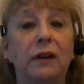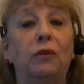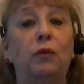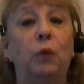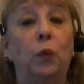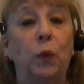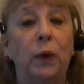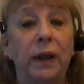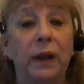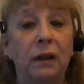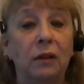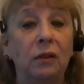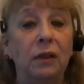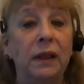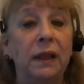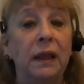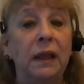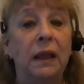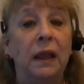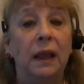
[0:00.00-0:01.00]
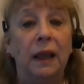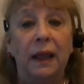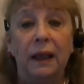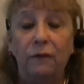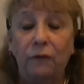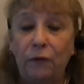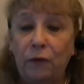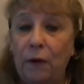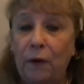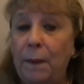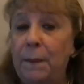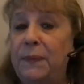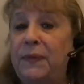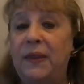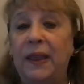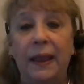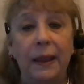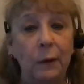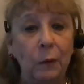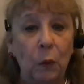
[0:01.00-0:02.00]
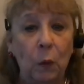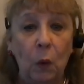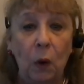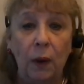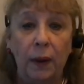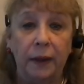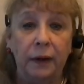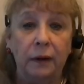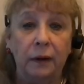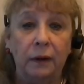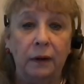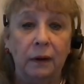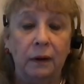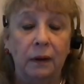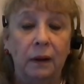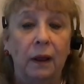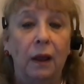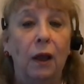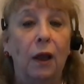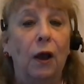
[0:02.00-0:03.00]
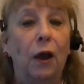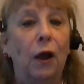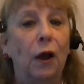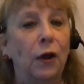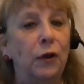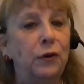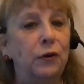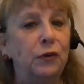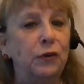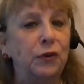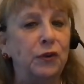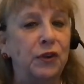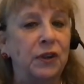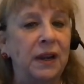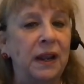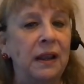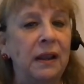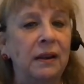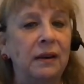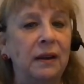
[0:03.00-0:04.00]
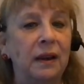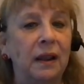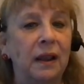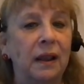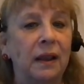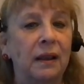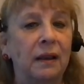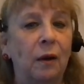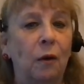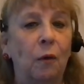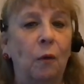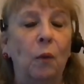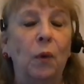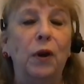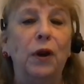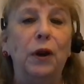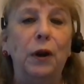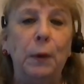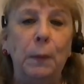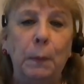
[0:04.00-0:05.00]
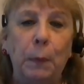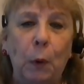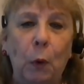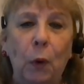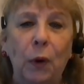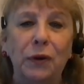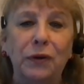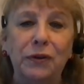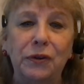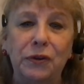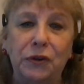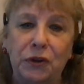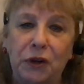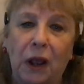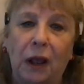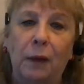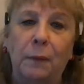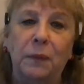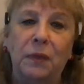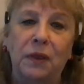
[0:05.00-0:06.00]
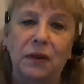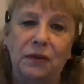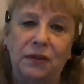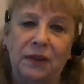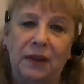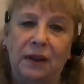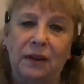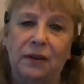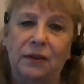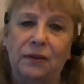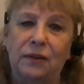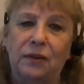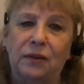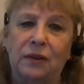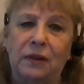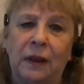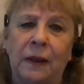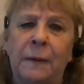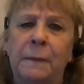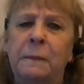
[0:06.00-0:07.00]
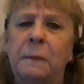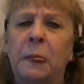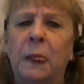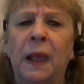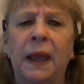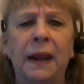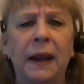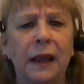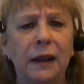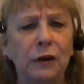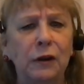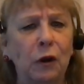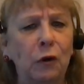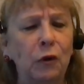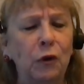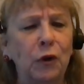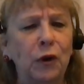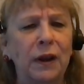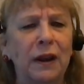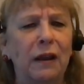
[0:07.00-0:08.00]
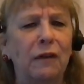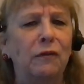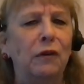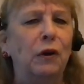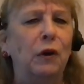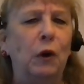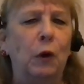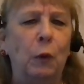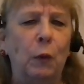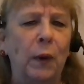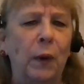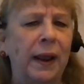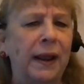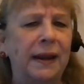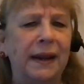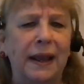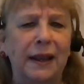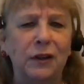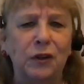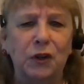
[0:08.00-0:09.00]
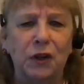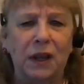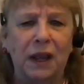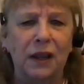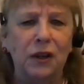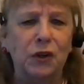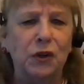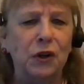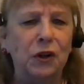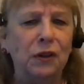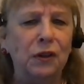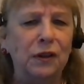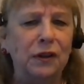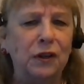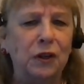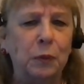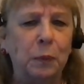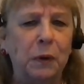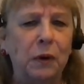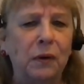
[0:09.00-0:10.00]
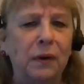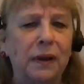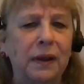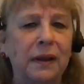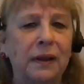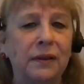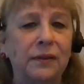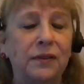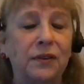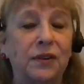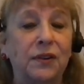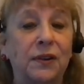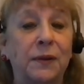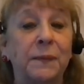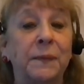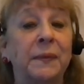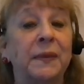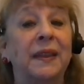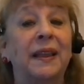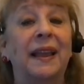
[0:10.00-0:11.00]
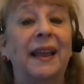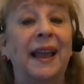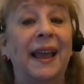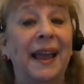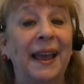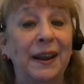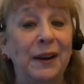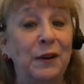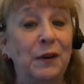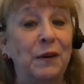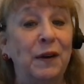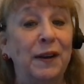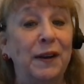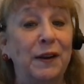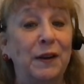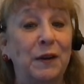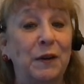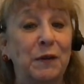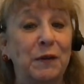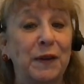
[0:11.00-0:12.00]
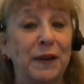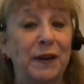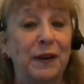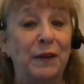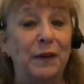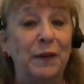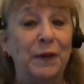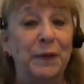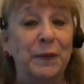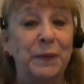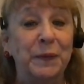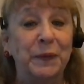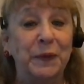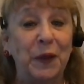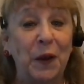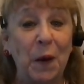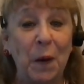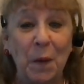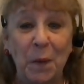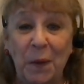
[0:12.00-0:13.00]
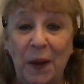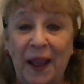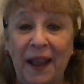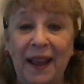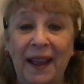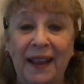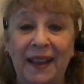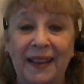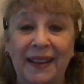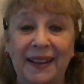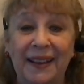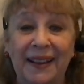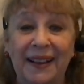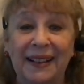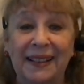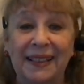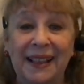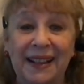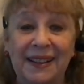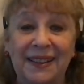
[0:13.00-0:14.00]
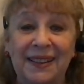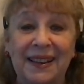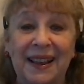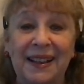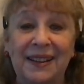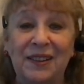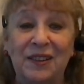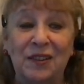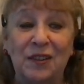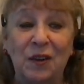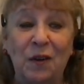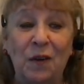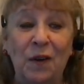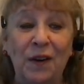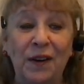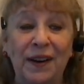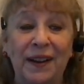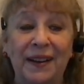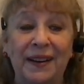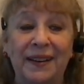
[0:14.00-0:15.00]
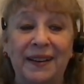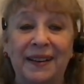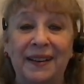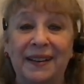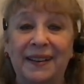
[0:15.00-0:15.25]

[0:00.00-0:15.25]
really from day one, understanding what an important job this is. And I know you're going to have a great educational experience and a great career. Okay, let's get started.